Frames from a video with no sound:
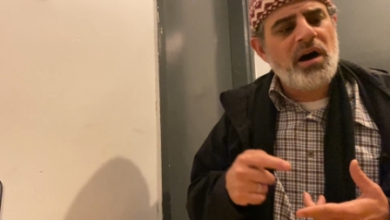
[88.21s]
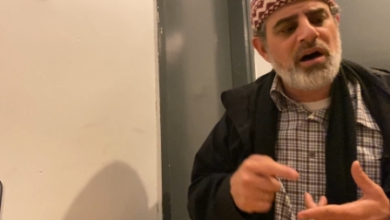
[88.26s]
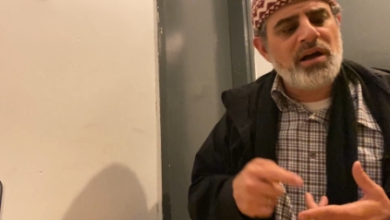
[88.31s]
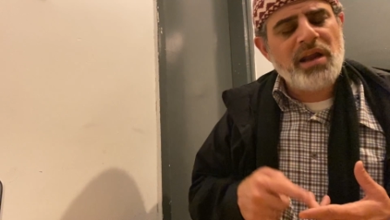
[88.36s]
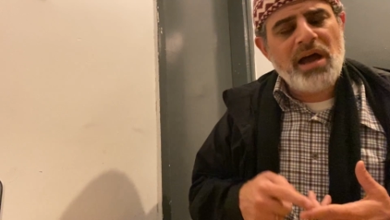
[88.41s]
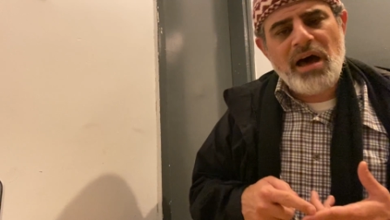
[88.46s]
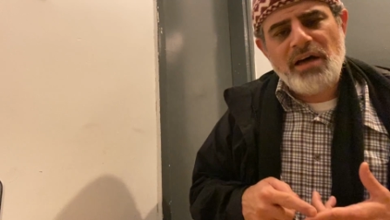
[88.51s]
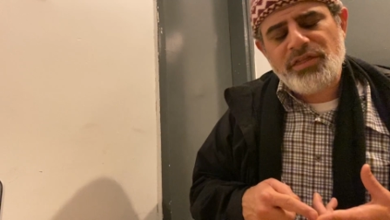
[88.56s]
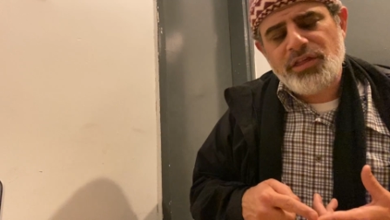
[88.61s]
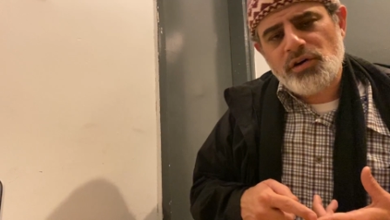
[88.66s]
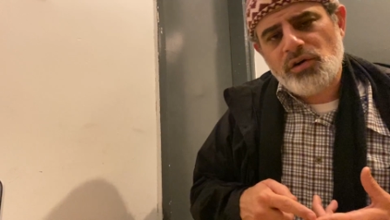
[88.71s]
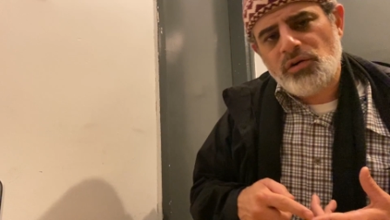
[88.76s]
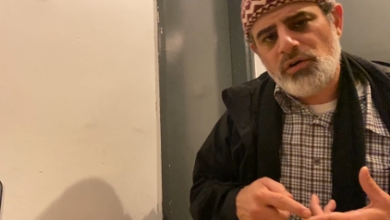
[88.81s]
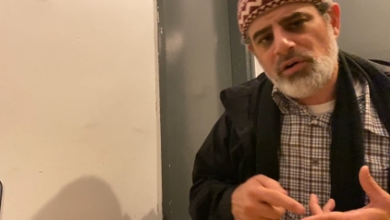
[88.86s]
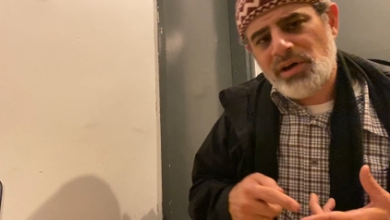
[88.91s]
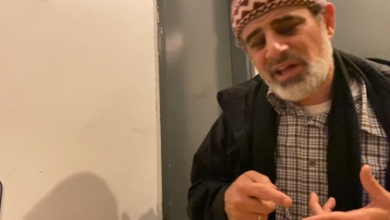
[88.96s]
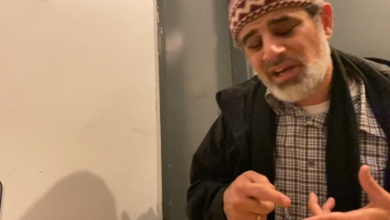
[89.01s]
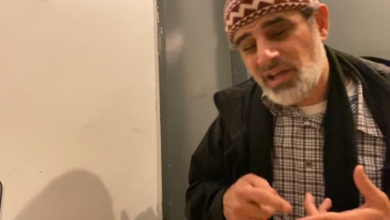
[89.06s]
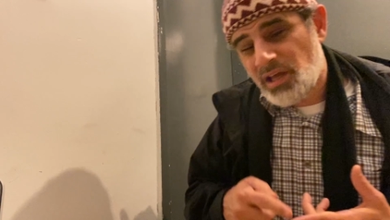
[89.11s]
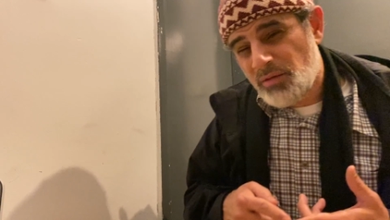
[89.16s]

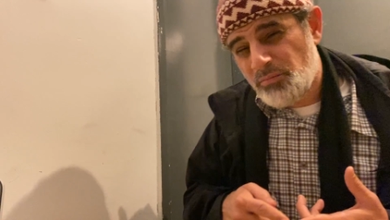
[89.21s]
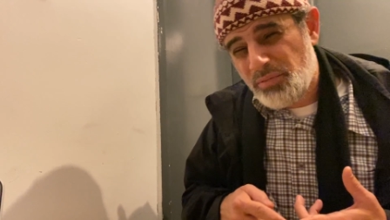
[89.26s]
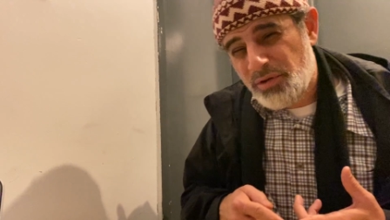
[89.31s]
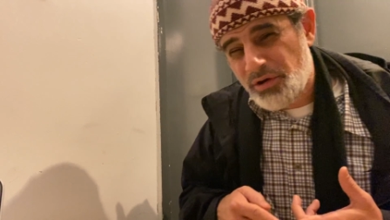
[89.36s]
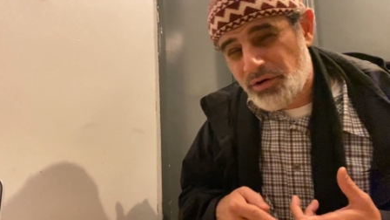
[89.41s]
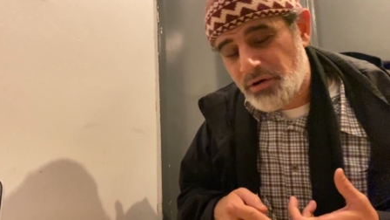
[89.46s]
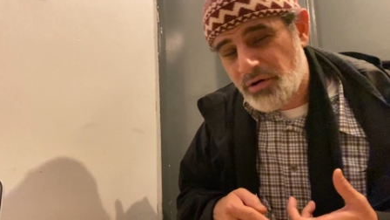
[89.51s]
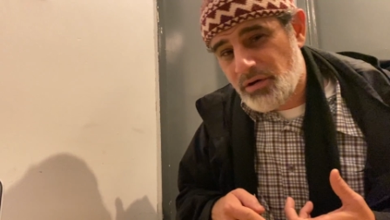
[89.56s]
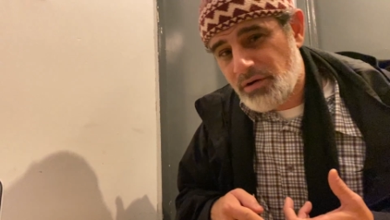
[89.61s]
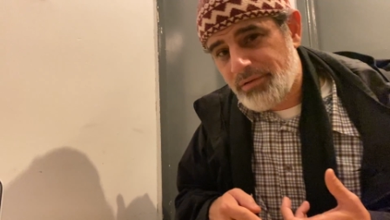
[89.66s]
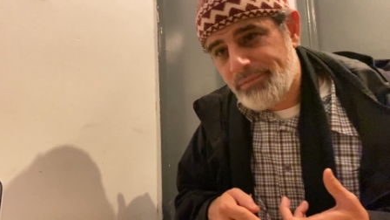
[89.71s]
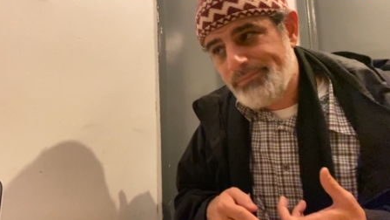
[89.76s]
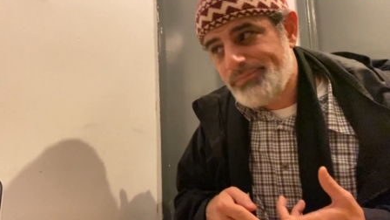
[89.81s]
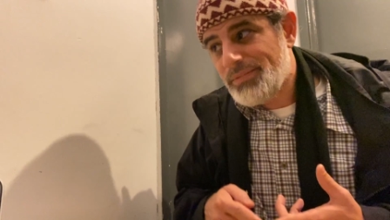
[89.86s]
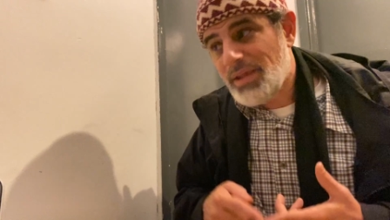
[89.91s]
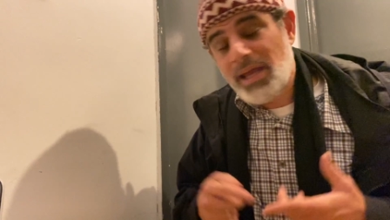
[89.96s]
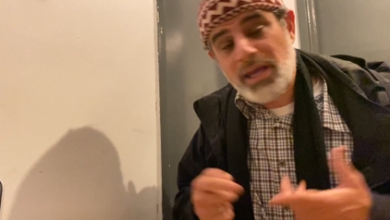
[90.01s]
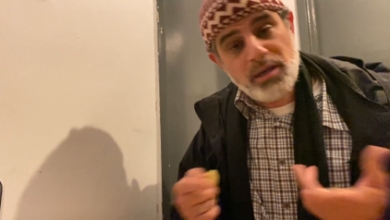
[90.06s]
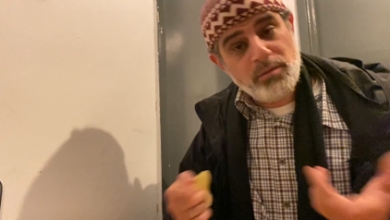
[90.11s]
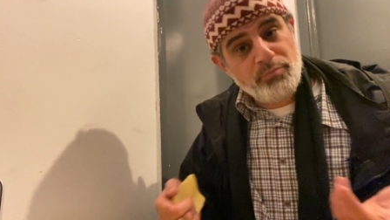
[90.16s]
unethical and impure
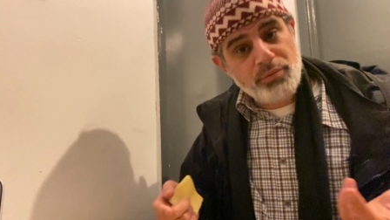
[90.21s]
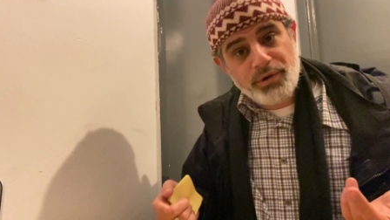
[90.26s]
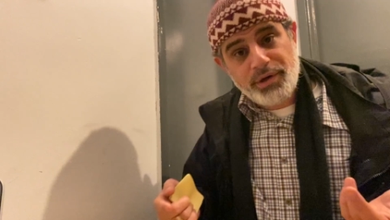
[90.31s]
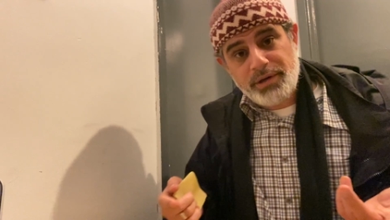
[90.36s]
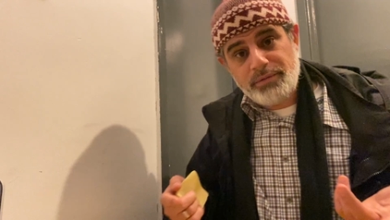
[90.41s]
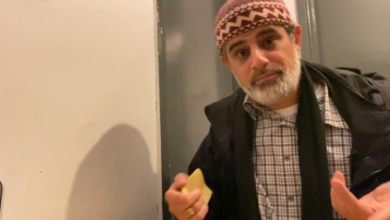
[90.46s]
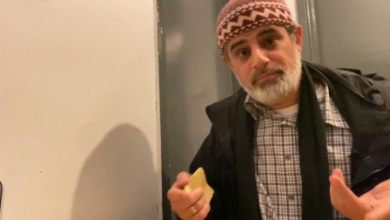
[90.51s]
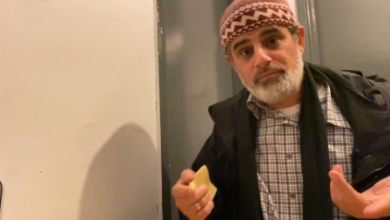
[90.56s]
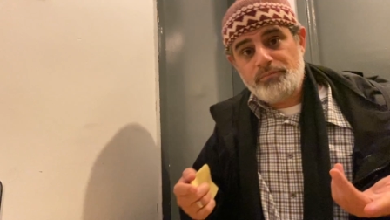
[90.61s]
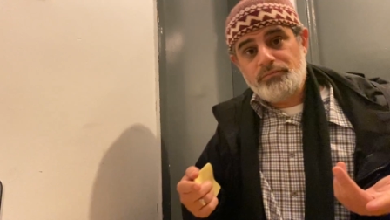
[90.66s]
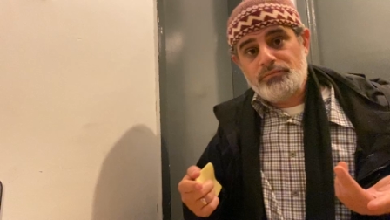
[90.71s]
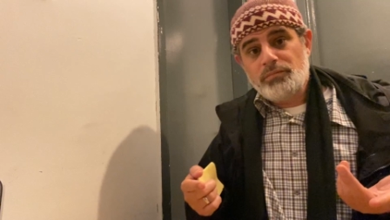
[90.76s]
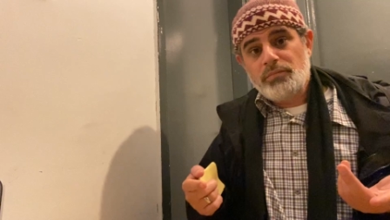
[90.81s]
input